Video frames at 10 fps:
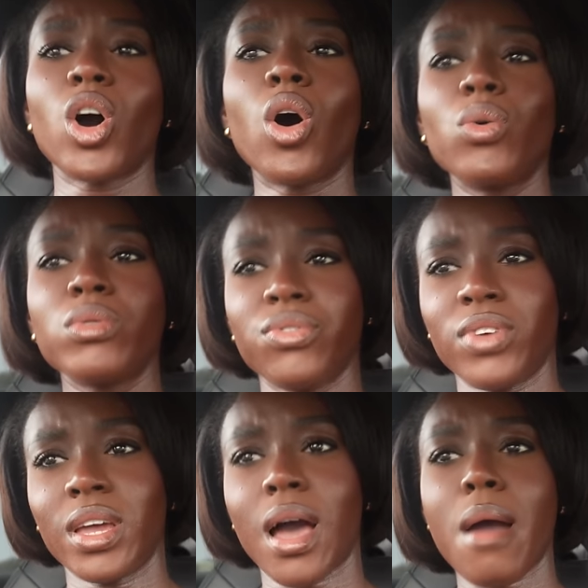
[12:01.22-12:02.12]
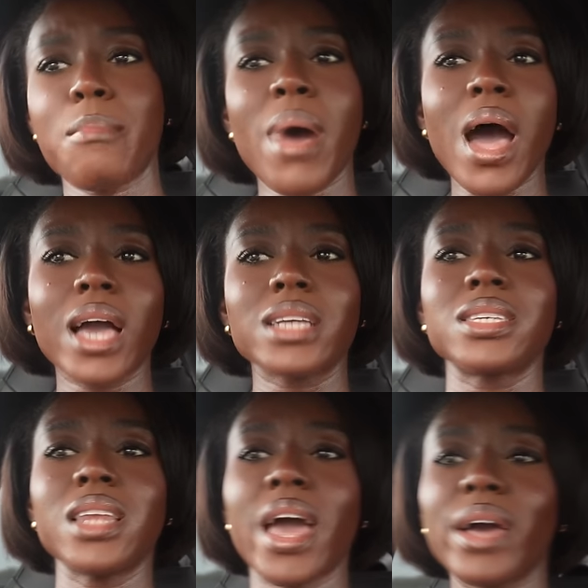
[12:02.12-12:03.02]
cold feet. I'm packed
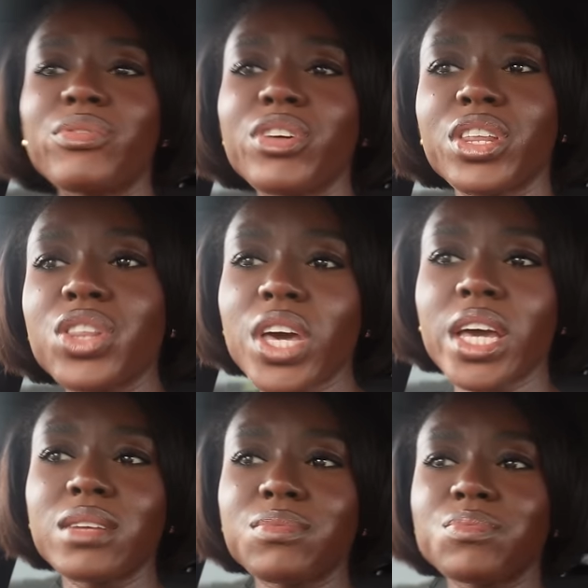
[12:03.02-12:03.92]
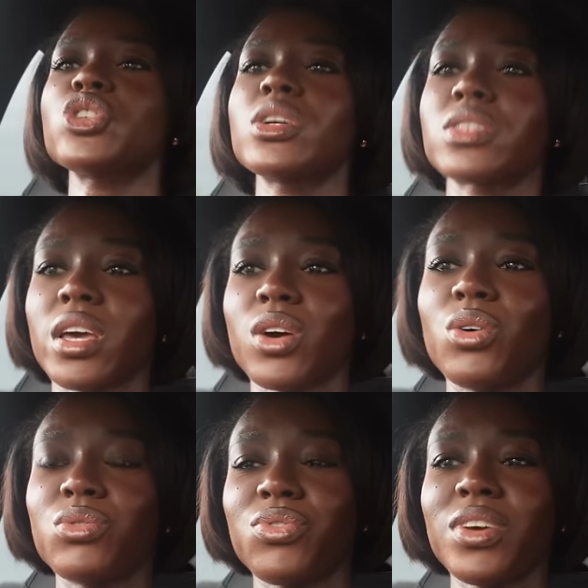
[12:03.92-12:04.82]
and everything. Start to get
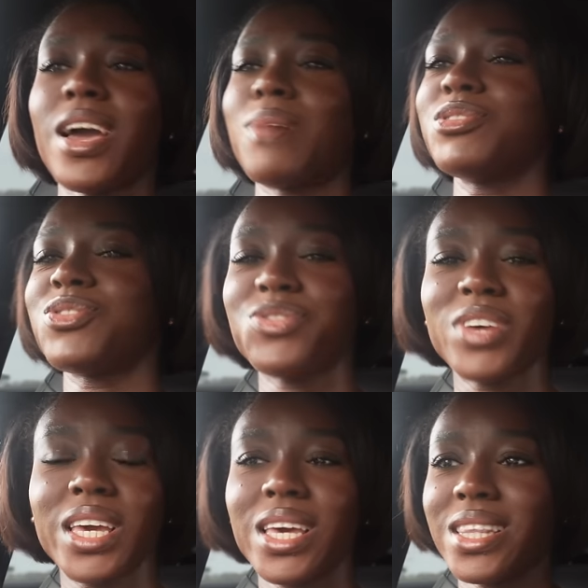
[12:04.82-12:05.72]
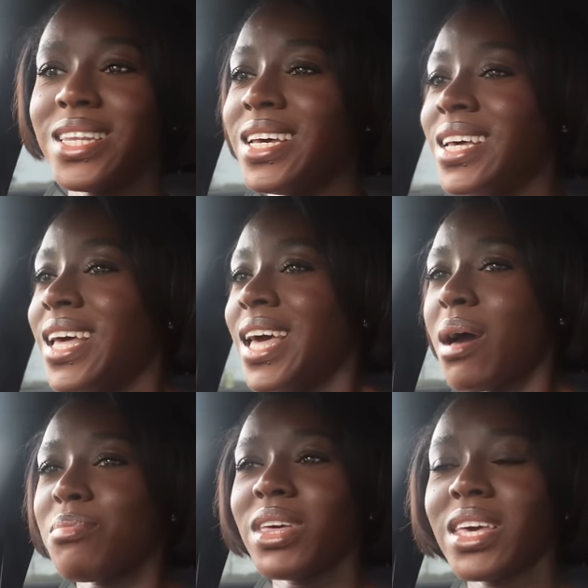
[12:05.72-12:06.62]
cold feet. I'm
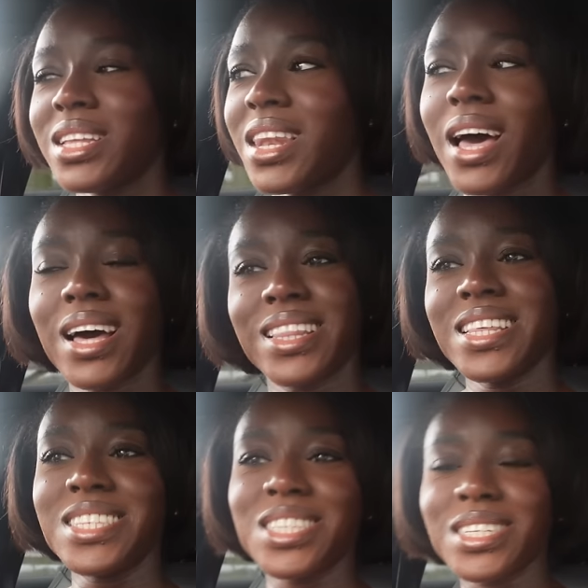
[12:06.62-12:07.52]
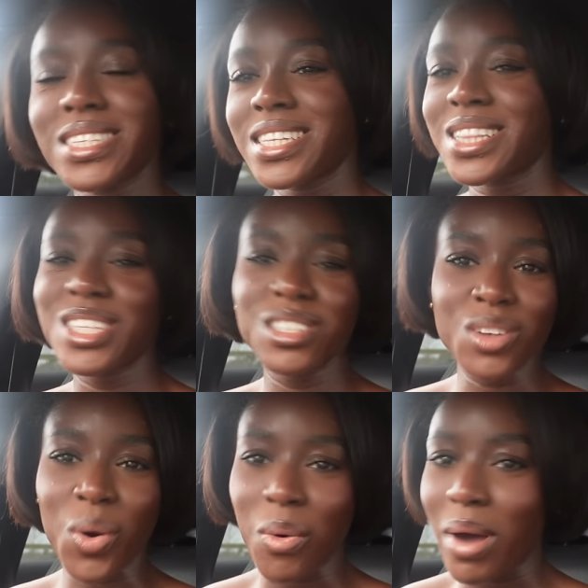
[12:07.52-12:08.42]
thinking, nah, this
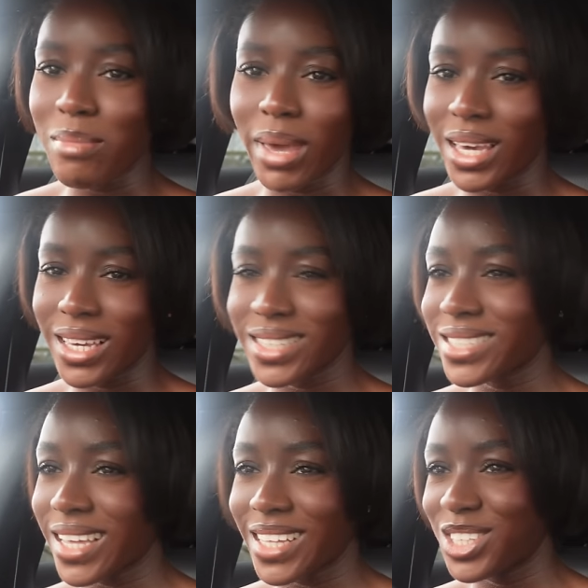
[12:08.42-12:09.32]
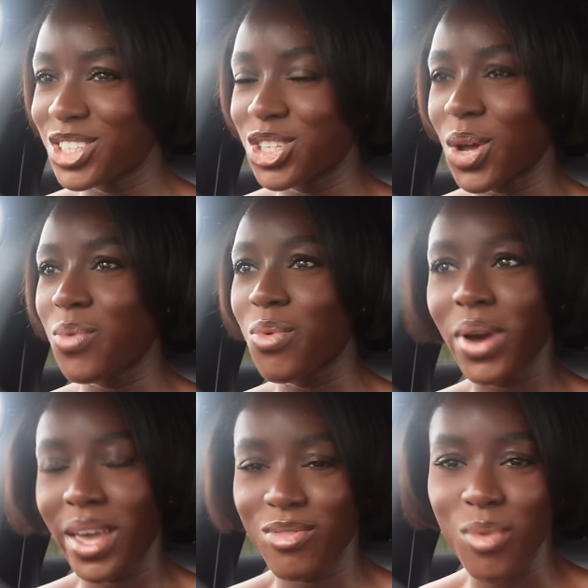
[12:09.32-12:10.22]
isn't quite making sense, you know,
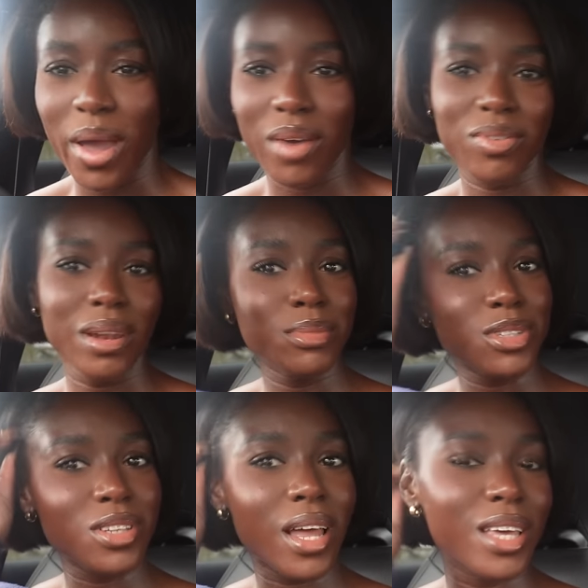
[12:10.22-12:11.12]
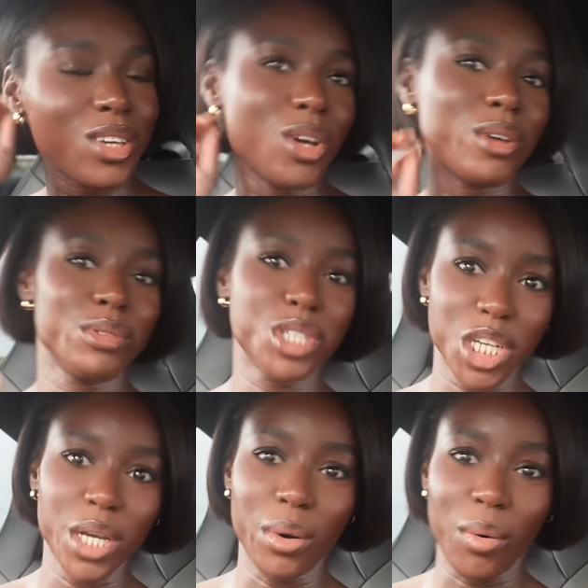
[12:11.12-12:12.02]
what if, let me just like, you know,
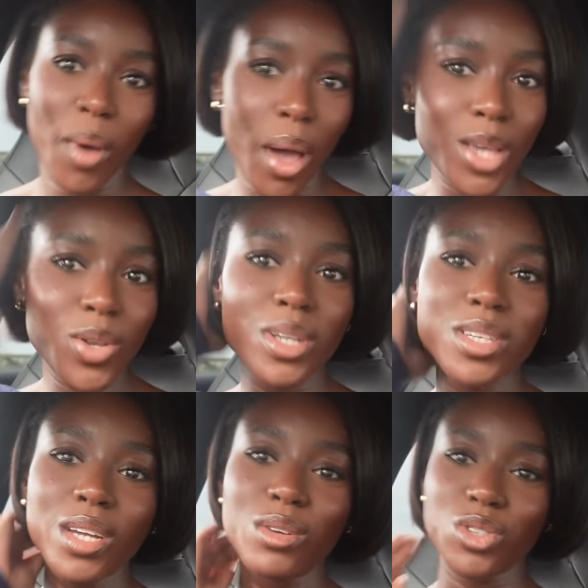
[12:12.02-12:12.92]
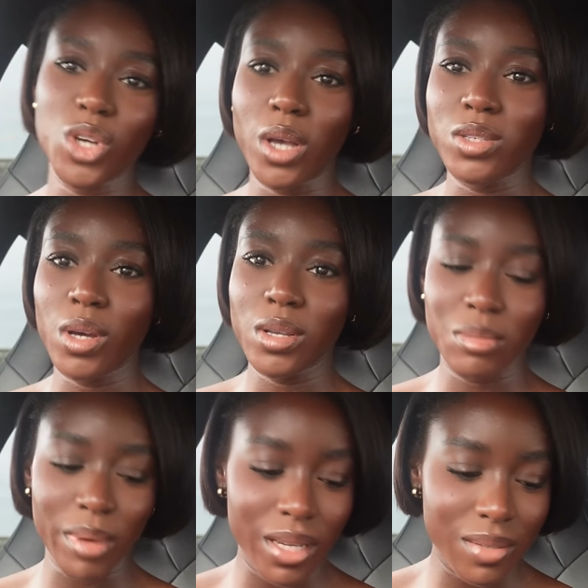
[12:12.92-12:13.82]
chill. So I decide not to go, so I go to
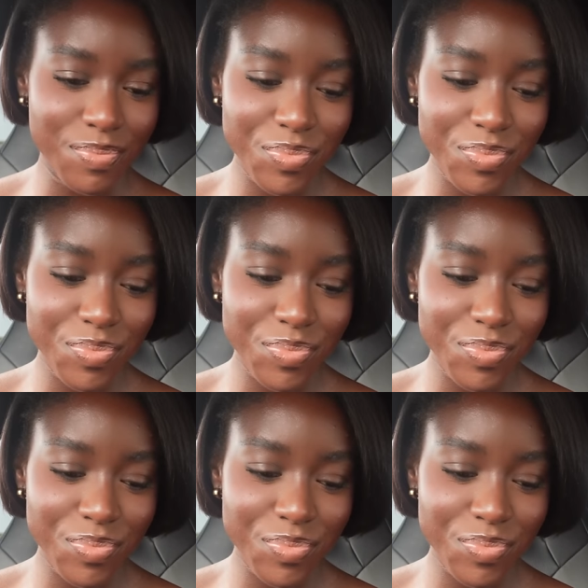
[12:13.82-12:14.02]
bed,